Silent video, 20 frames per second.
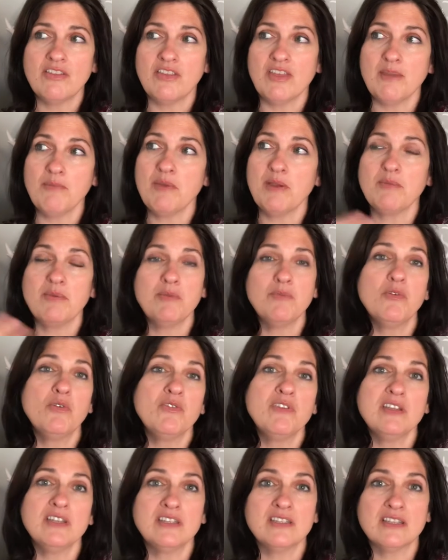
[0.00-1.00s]
they might be
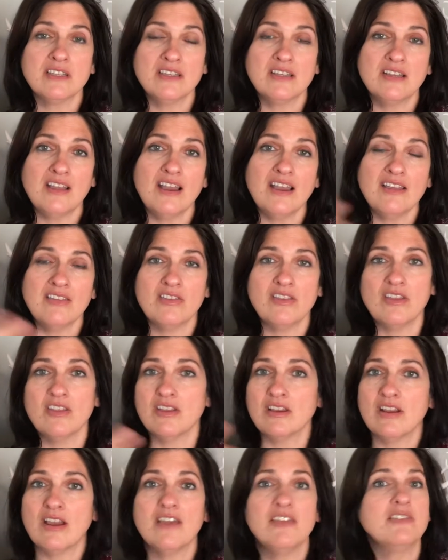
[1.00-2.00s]
moving into the ninth, and the
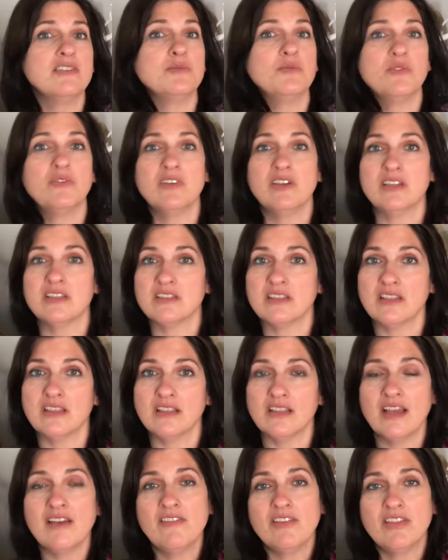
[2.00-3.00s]
ninth is moving into the
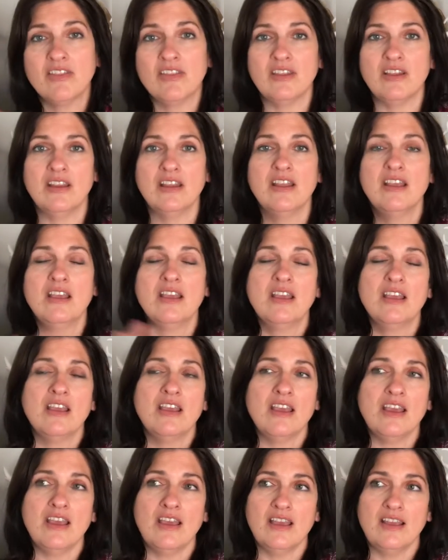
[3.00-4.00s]
eleventh, and
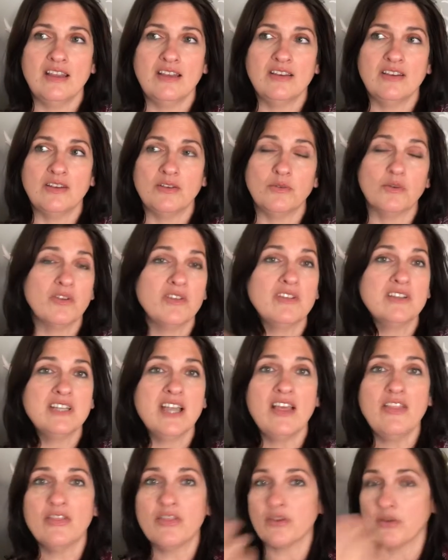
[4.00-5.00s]
and or the
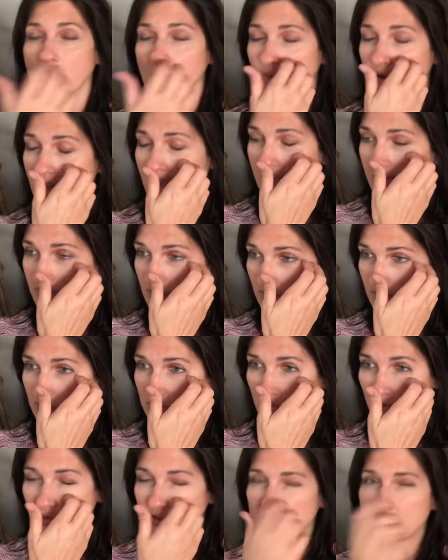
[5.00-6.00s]
tenth, or what have you.
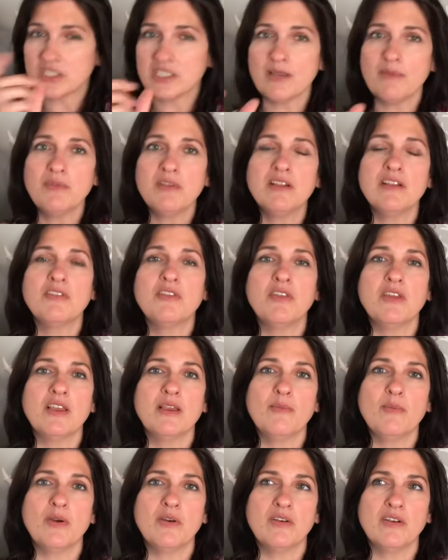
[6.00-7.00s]
So just something to think
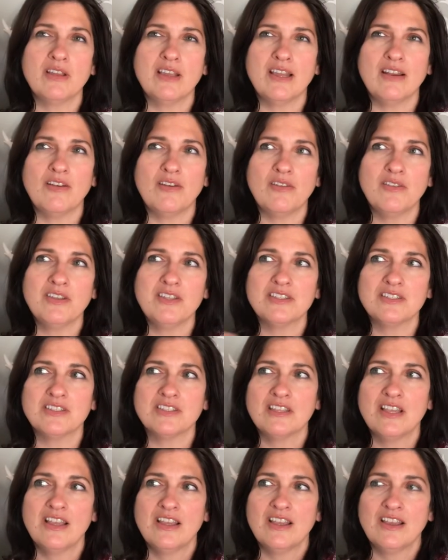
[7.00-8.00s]
about. Again, all these
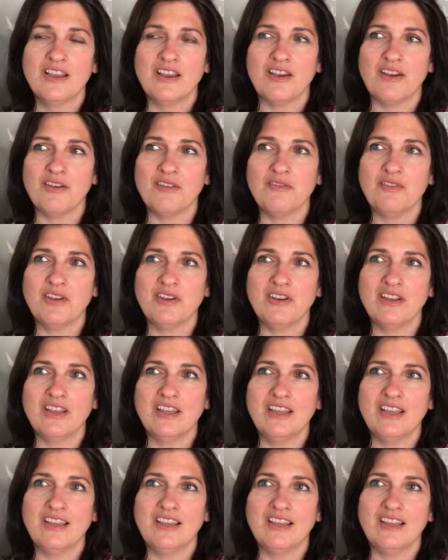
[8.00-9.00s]
are
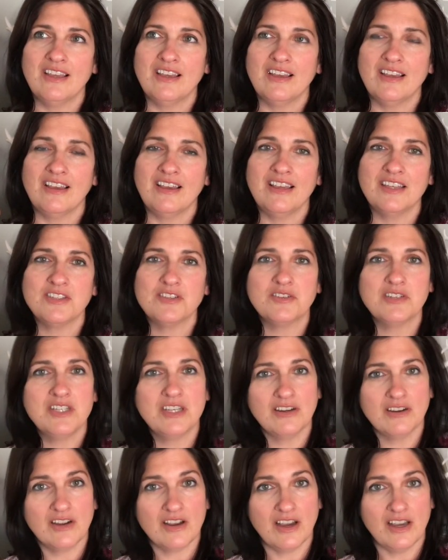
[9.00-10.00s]
very uh,
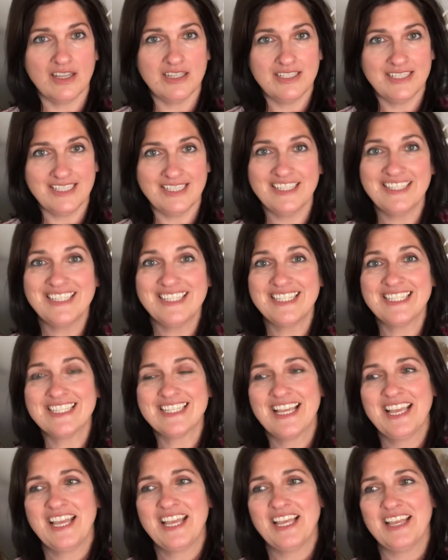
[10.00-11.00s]
esoteric ideas.
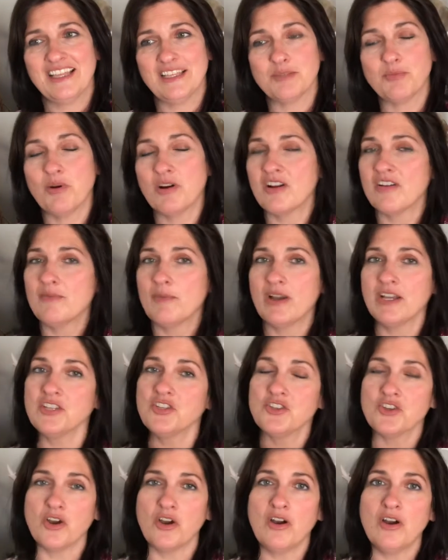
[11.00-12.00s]
That's part of my
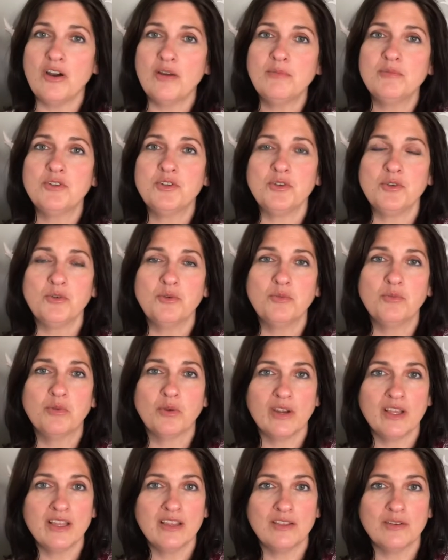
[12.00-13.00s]
job to
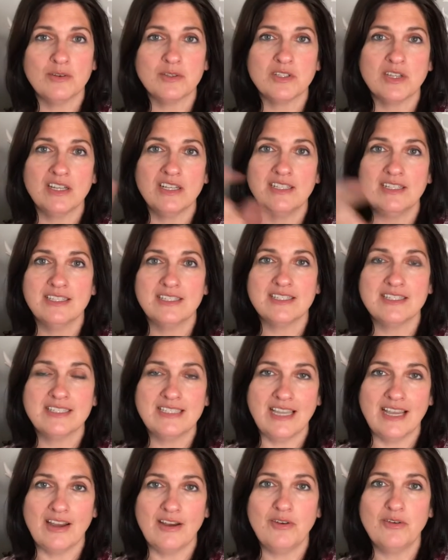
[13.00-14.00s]
bring those ideas
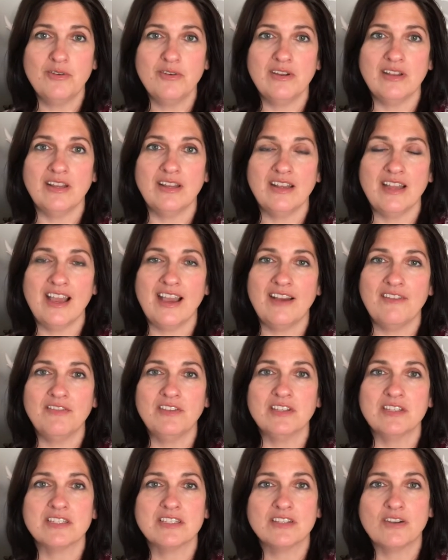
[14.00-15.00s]
down and have
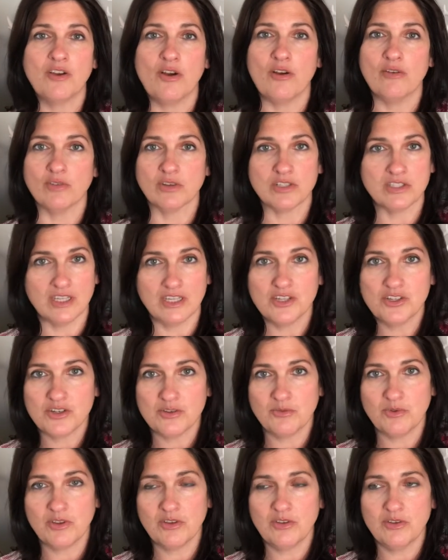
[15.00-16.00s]
this
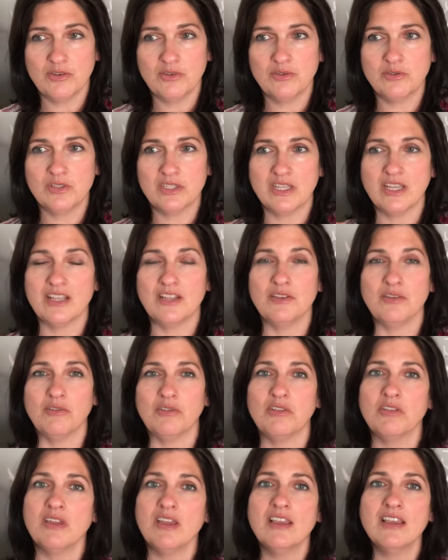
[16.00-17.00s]
conversation with you to get you
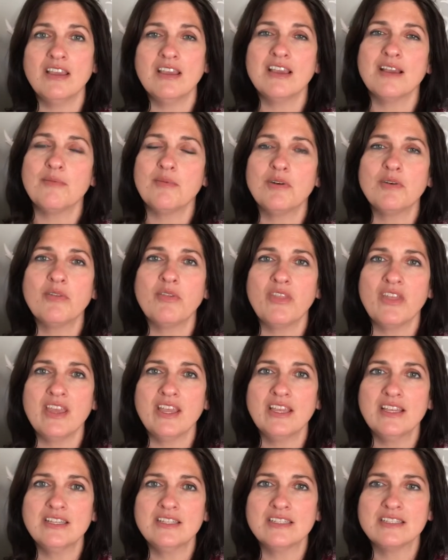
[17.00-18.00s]
thinking about
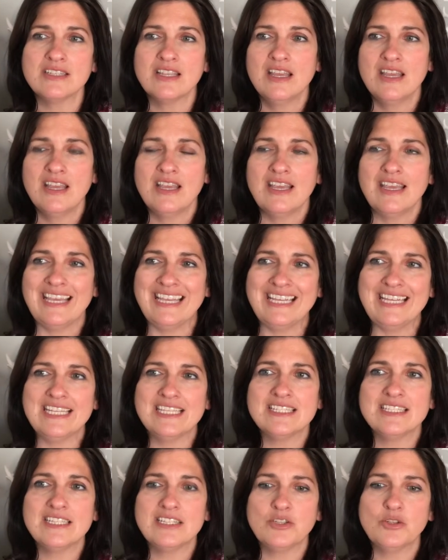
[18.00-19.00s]
things. It
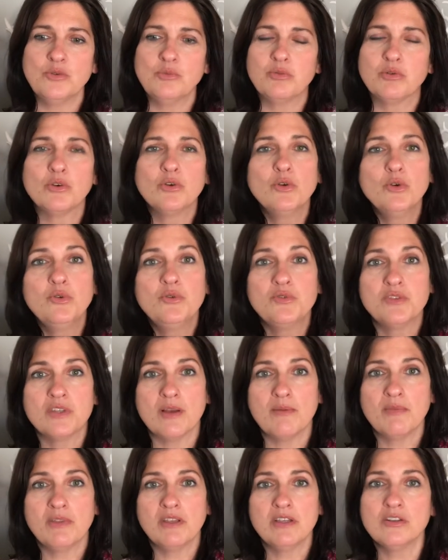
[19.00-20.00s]
isn't to prove
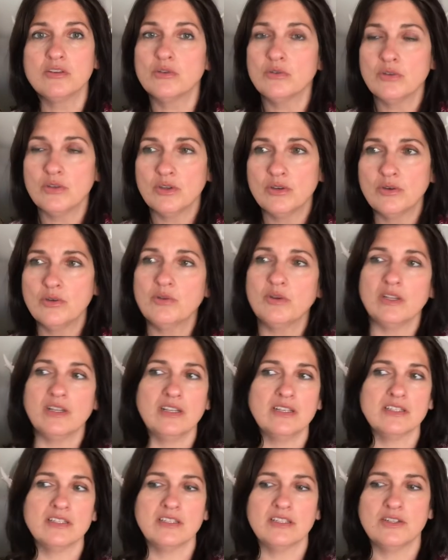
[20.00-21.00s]
something to you, it
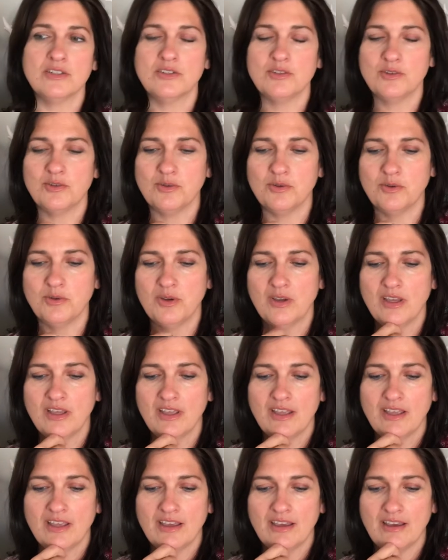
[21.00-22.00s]
isn't to
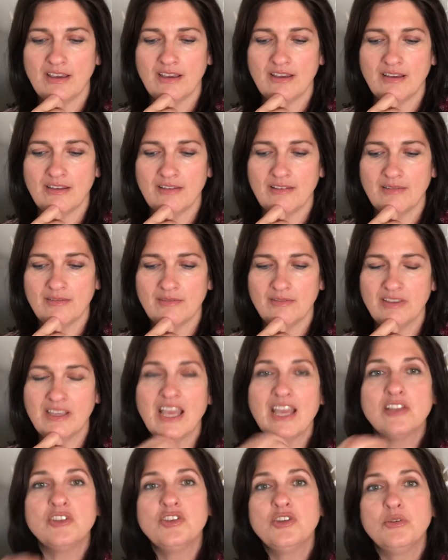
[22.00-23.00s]
uh,
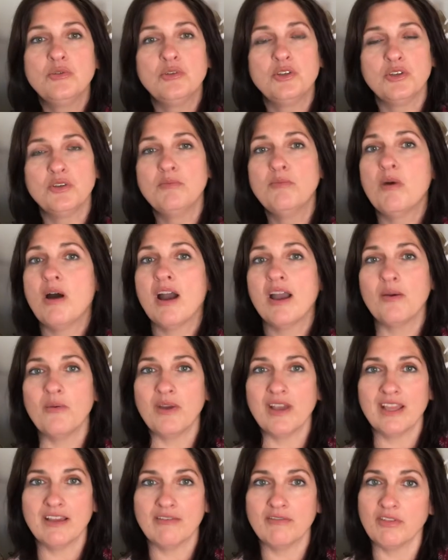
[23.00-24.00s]
get you to my
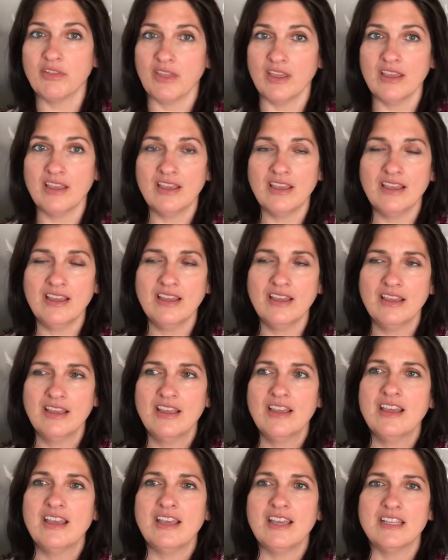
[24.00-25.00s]
way of thinking.
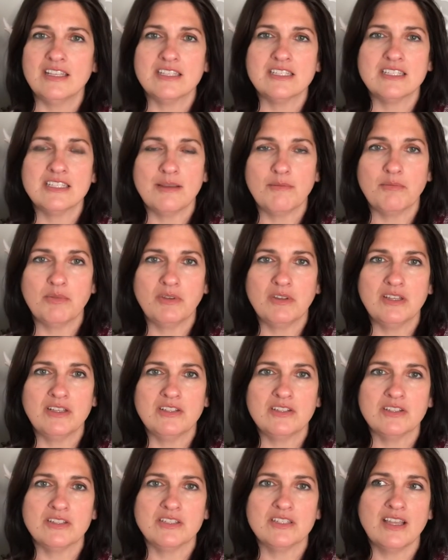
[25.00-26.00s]
It's simply
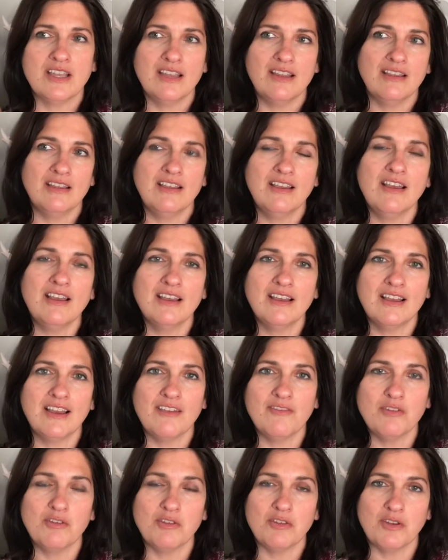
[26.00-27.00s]
to say, huh,
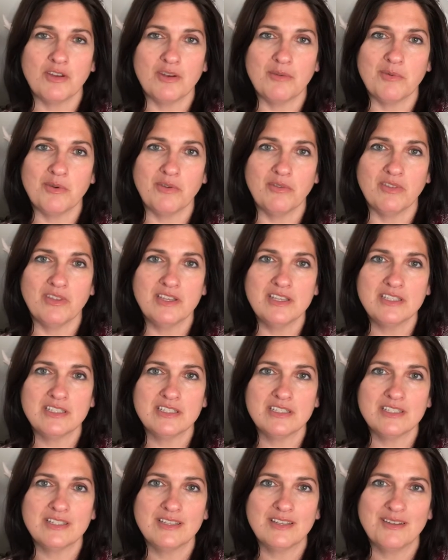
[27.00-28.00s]
have you thought about
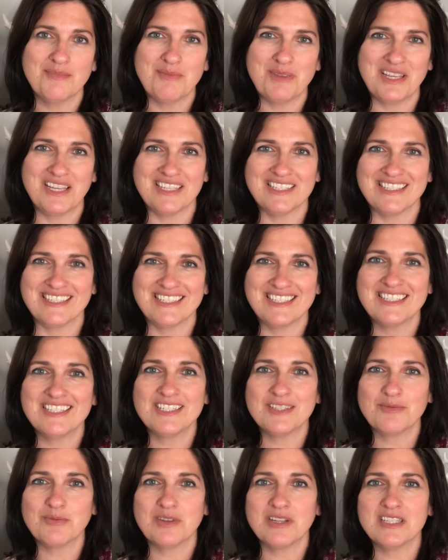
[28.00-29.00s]
this? Because this
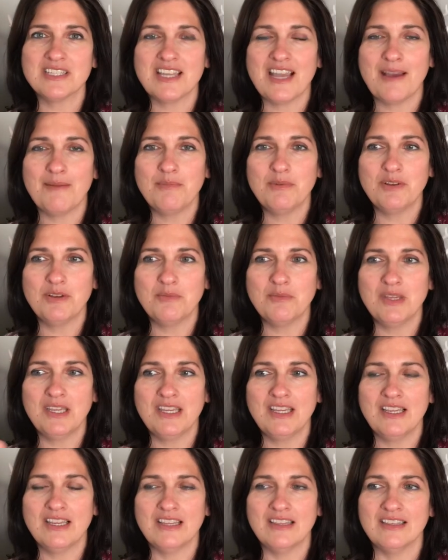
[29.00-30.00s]
is what has happened to
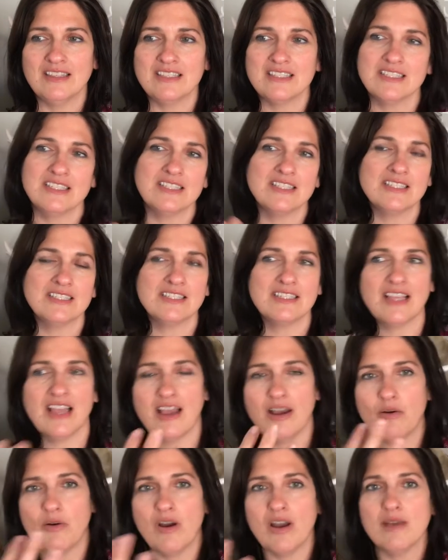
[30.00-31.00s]
me and this is
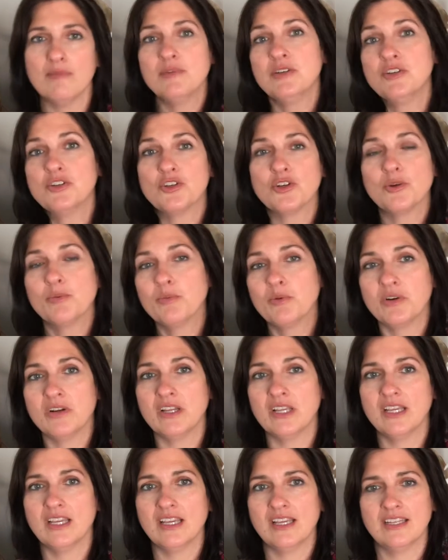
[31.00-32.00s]
how I'm
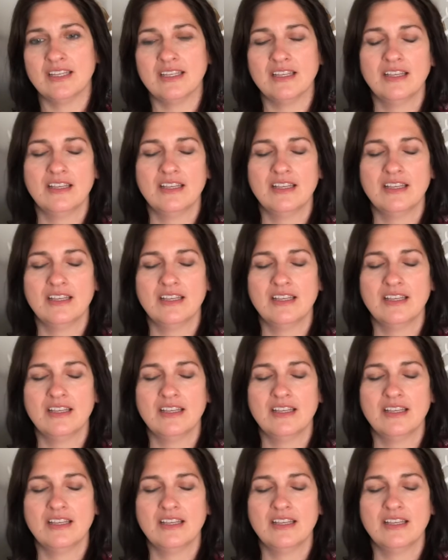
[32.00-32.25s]
interpreting it.